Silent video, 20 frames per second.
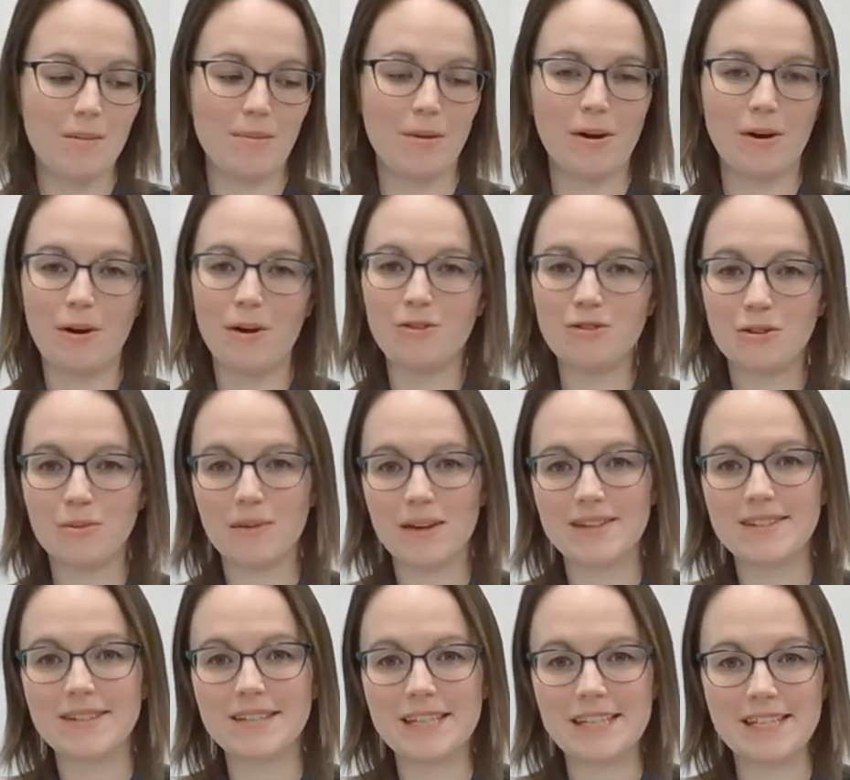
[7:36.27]
but it also
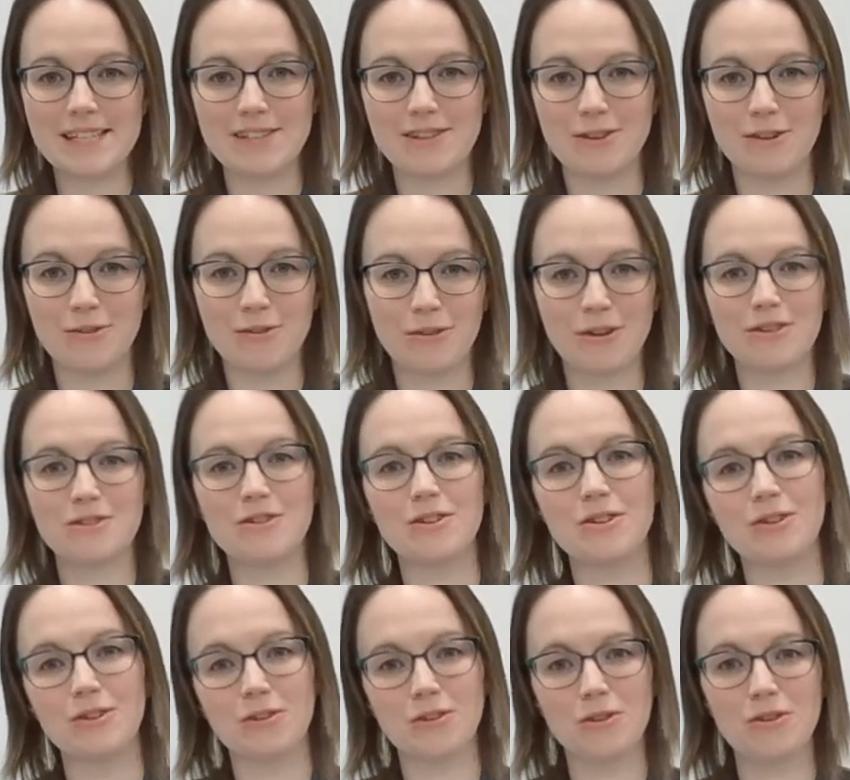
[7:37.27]
makes it easier for us to
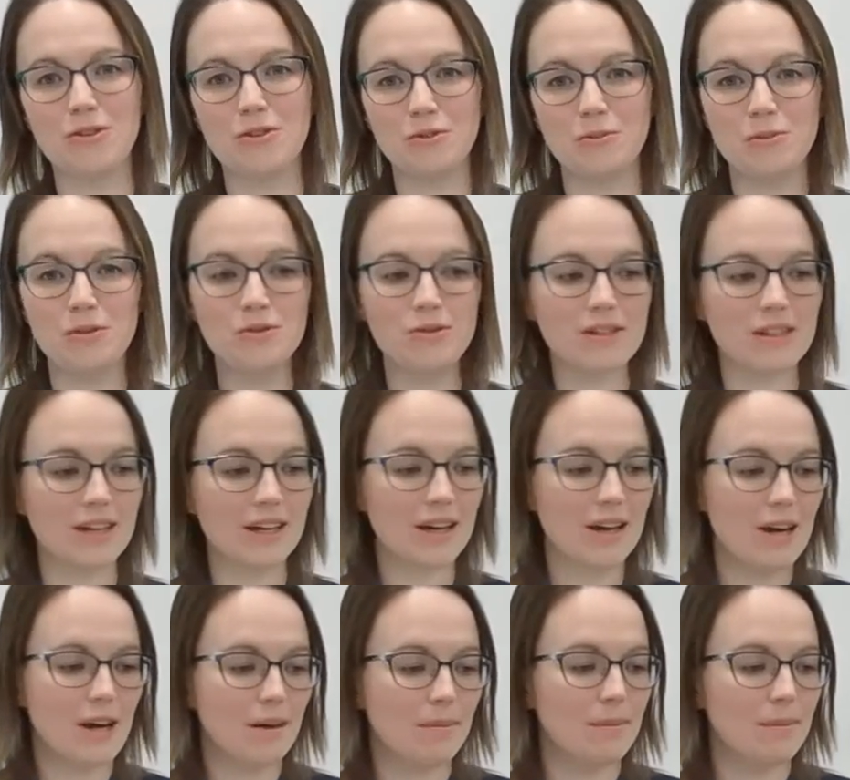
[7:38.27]
learn new music